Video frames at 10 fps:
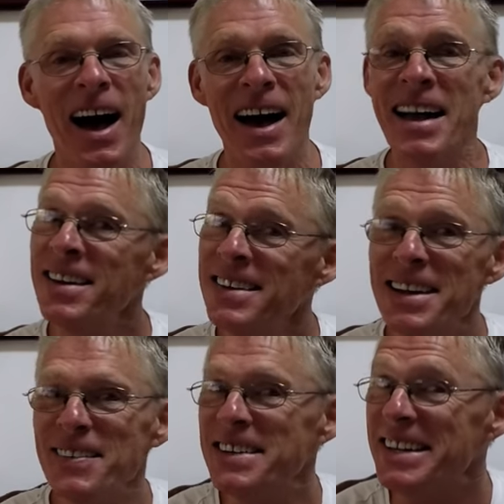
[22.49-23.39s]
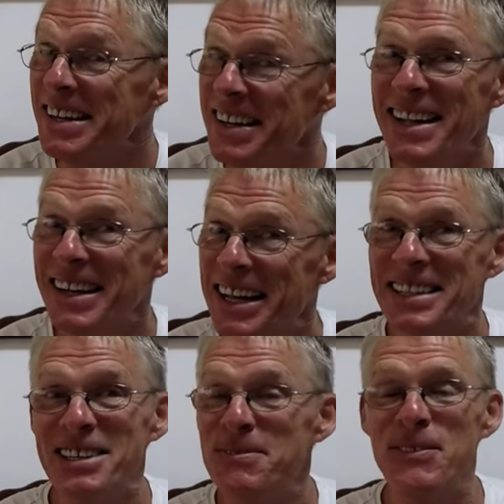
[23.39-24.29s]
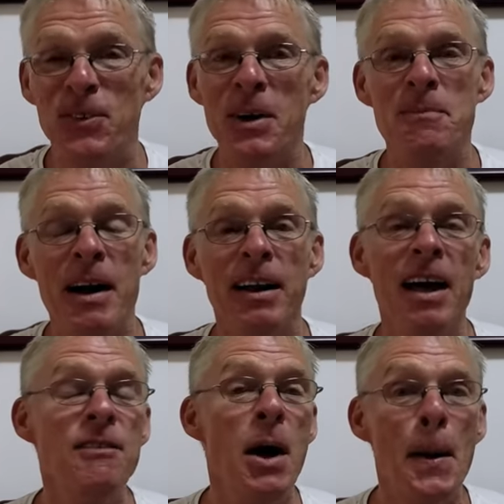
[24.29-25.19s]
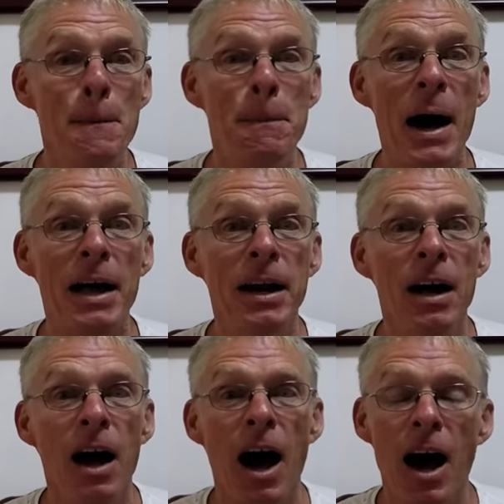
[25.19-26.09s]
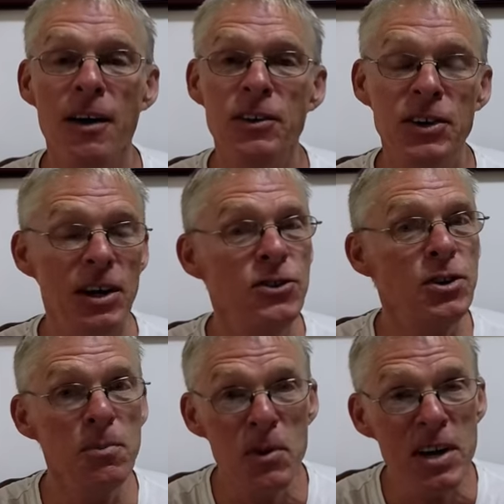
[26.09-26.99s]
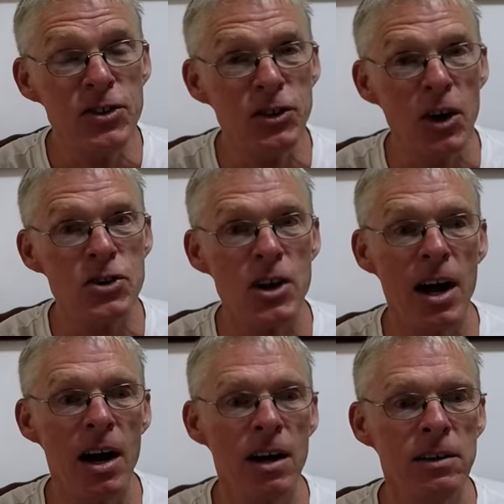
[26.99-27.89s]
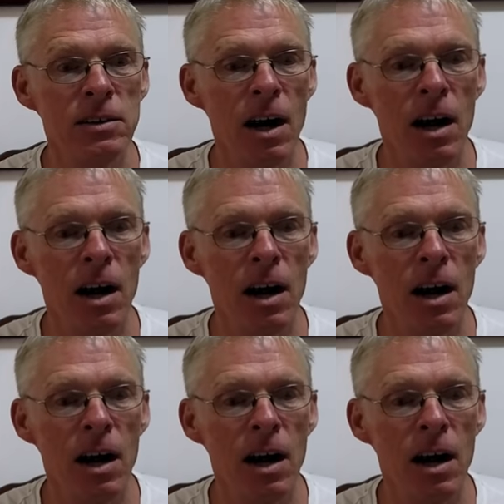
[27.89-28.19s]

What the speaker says: I've never done that like this before in my life. But I did some research and